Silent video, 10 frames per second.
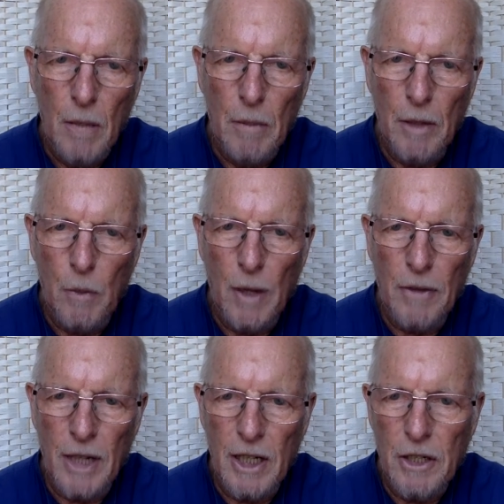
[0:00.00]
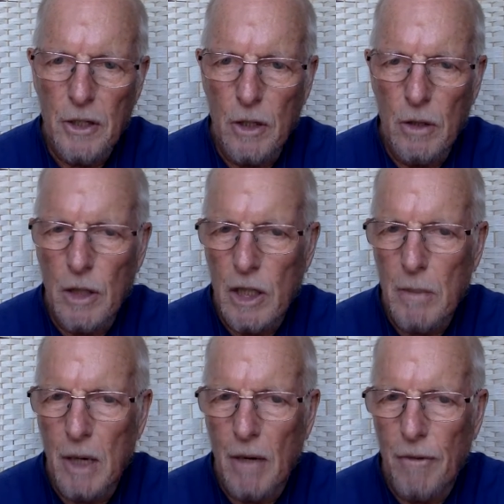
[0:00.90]
But one day soon, the
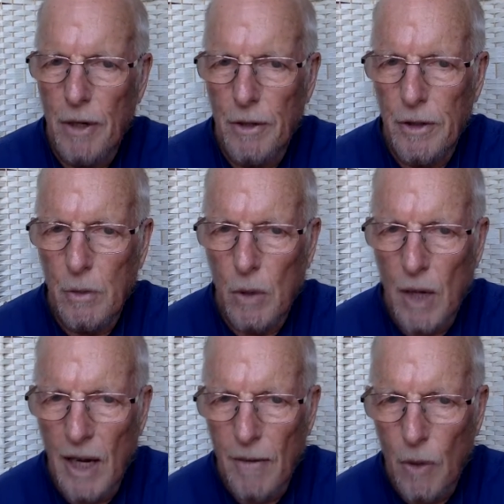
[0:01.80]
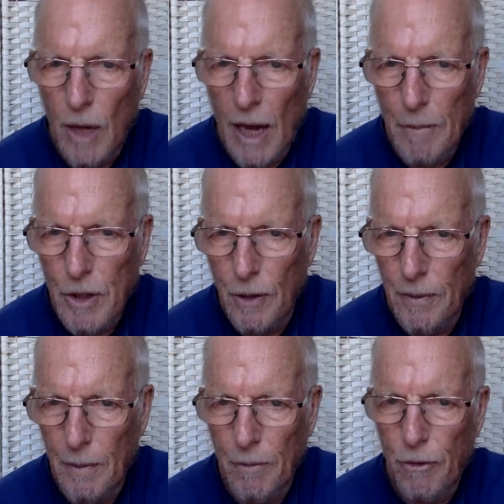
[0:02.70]
smartphones will have apps
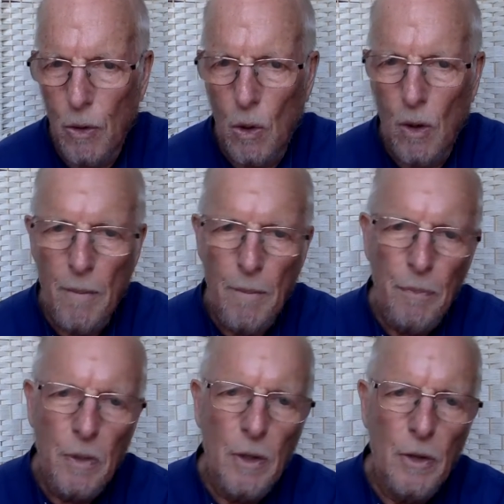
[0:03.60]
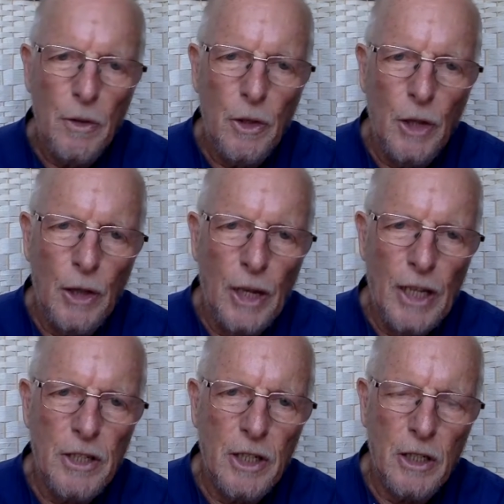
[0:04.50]
on them for
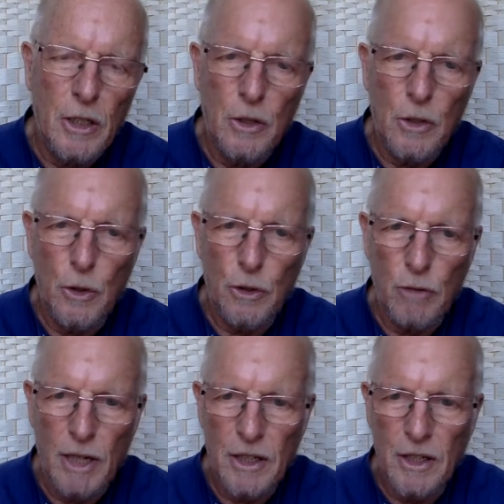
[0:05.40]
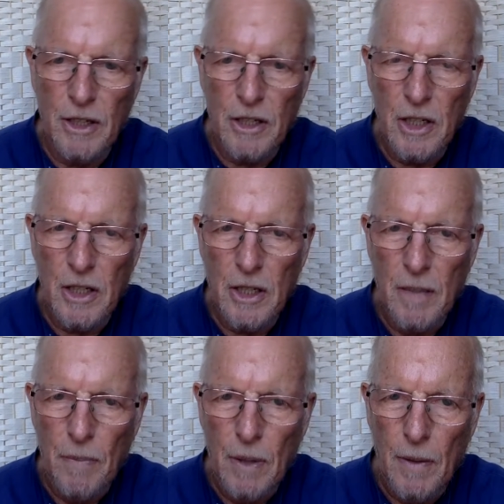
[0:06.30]
listening to source resonances,
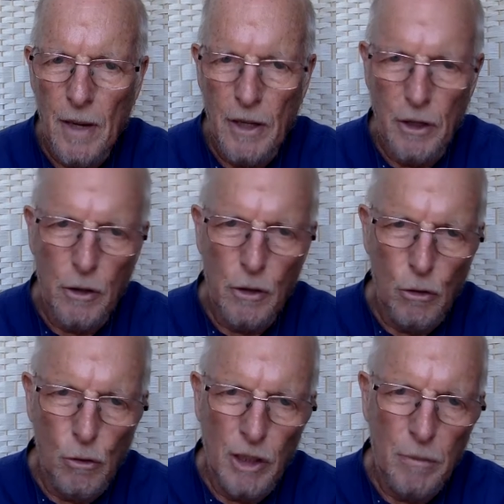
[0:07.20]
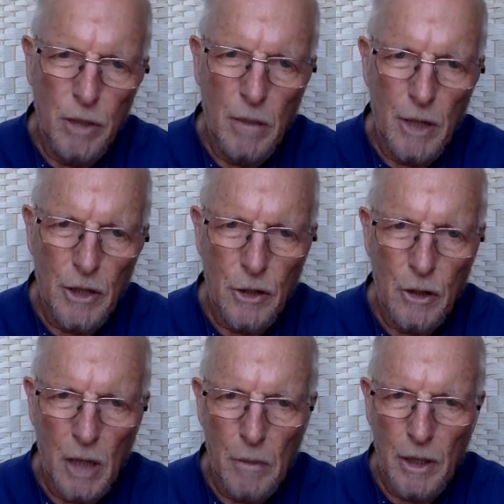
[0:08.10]
and you can already pretty much do
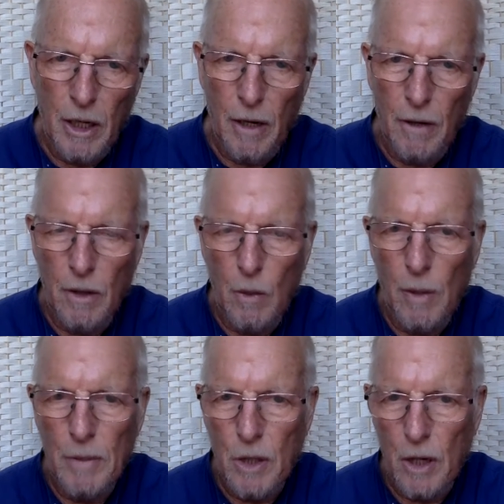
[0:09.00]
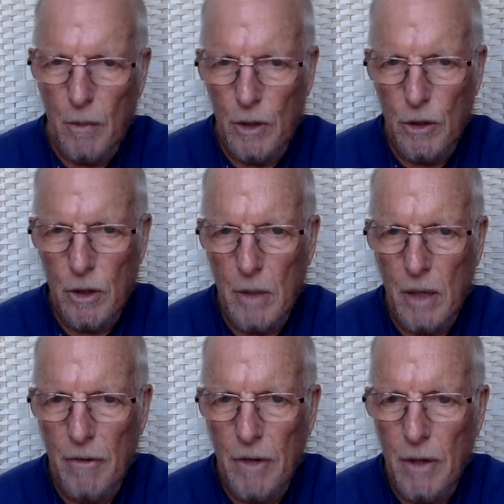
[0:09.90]
that by going on the website with your
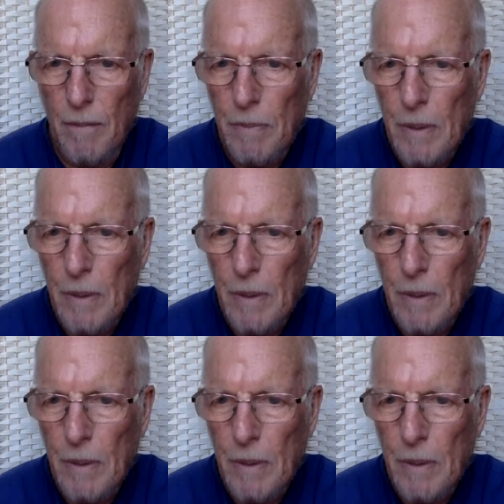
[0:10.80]
smartphone.